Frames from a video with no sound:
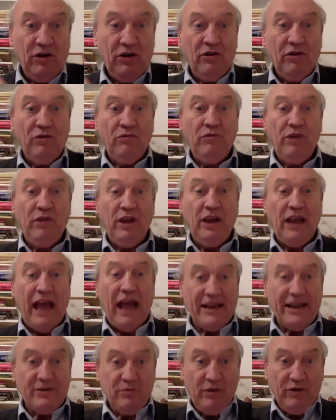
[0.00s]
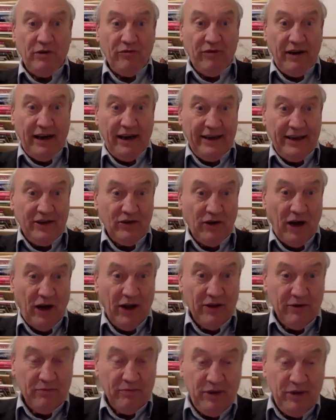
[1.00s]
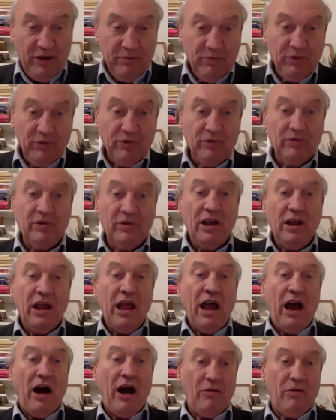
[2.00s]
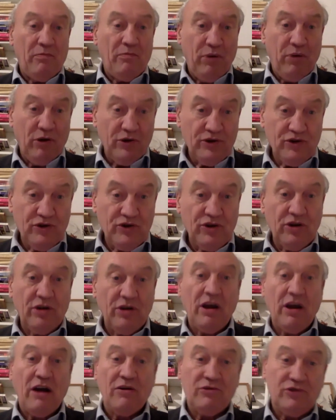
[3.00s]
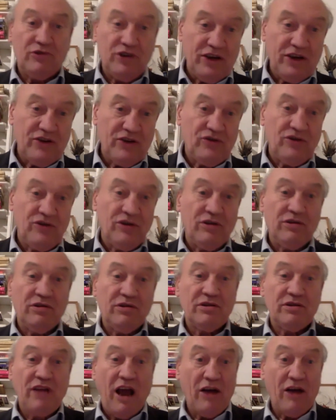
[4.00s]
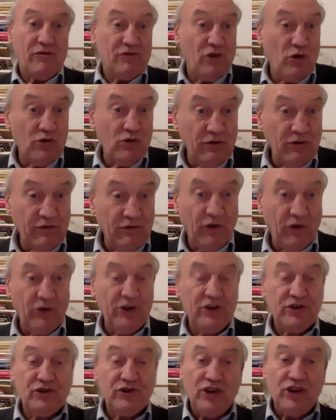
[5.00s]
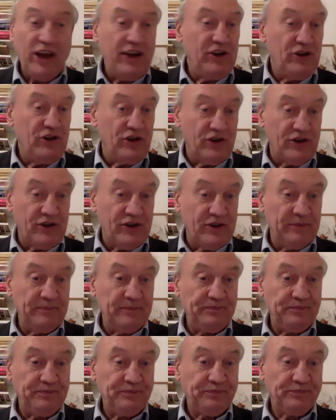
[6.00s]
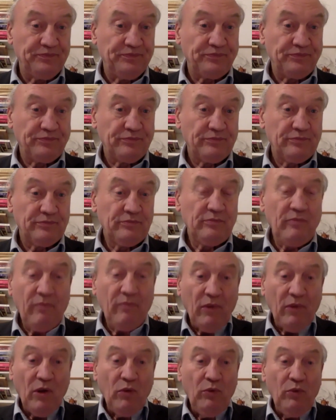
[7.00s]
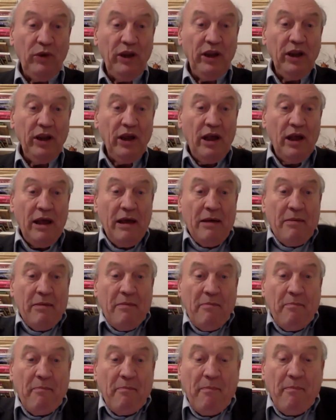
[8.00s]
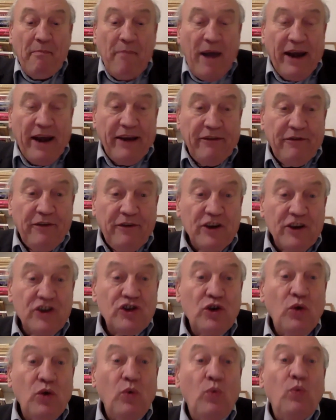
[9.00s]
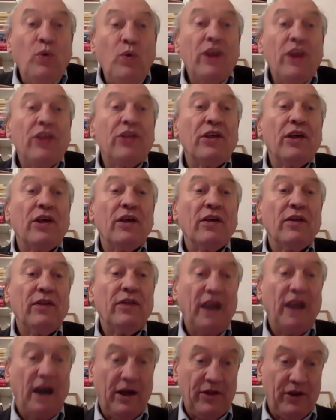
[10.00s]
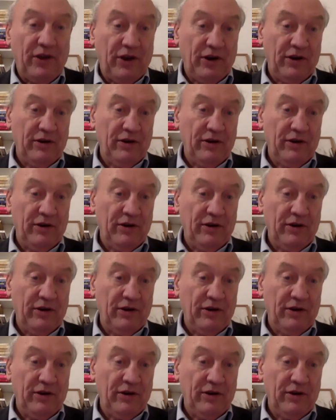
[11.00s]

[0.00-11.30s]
We, as we relate to other people, our posture, our gesture, our tone of voice changes. We manifest with the other.